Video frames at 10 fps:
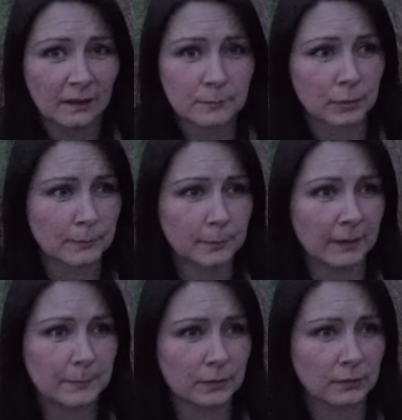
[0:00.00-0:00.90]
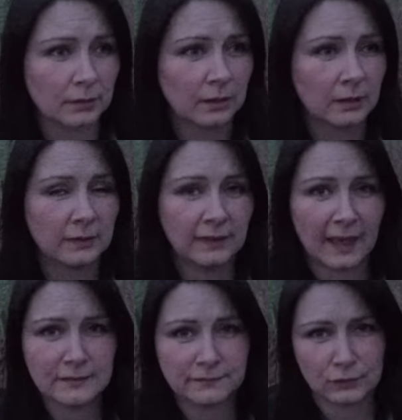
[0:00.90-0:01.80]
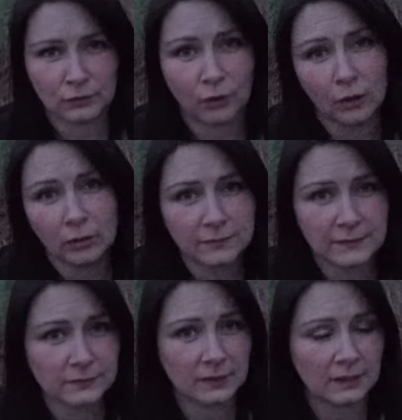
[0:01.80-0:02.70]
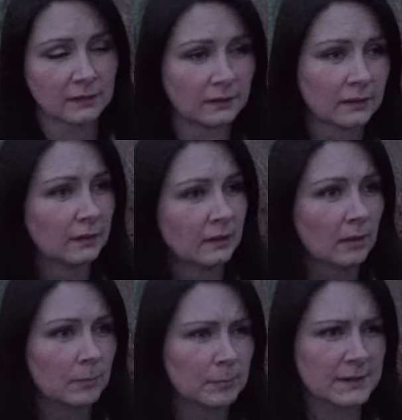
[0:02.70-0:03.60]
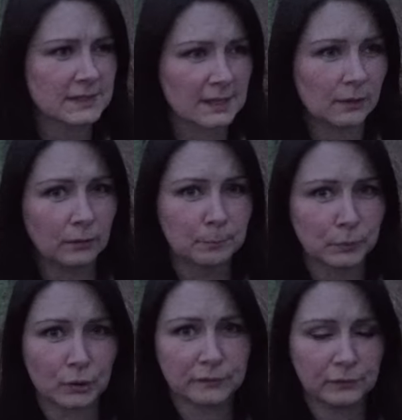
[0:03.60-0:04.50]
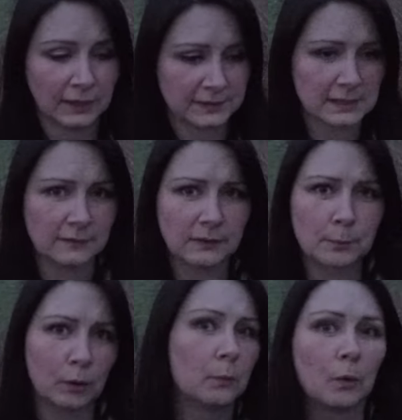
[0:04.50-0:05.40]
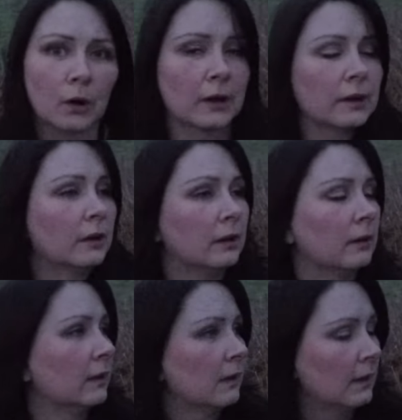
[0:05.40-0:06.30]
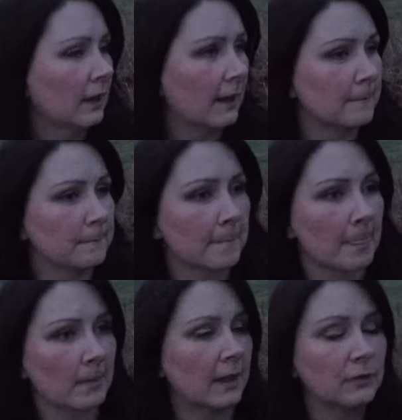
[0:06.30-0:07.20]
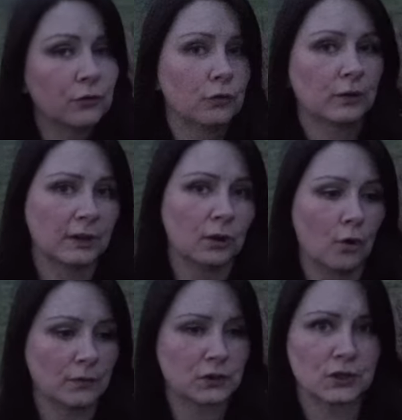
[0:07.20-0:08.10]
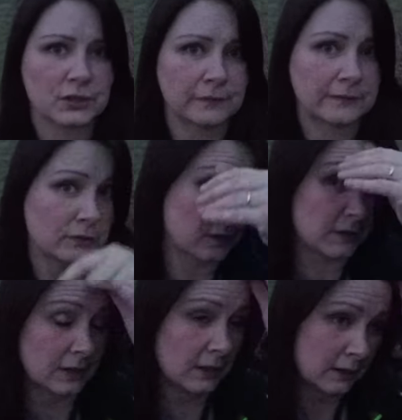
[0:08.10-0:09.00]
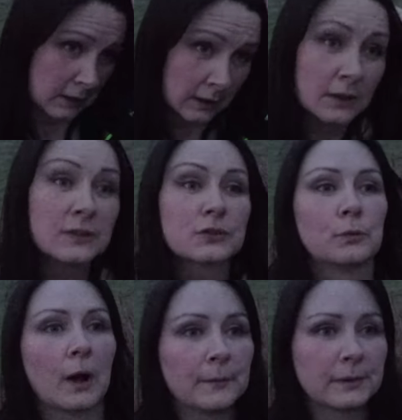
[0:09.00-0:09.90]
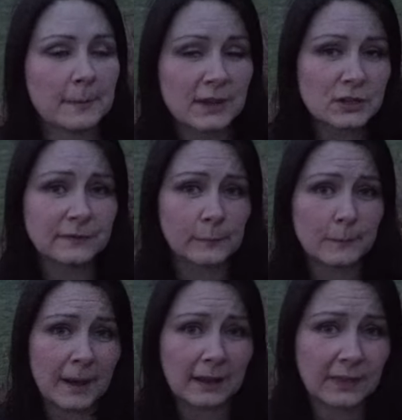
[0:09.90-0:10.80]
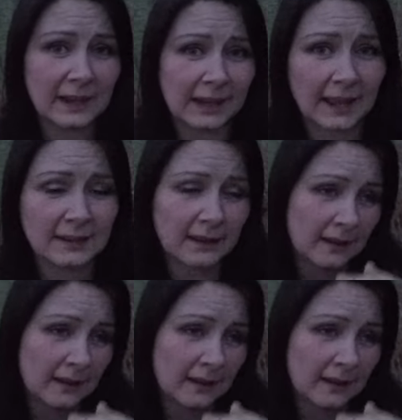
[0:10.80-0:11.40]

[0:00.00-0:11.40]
probably about 10 foot tall, if even that, but it's still beautiful. Had this lovely pool of water and two kind of offshoots of rivers. So I would imagine if I went back there again,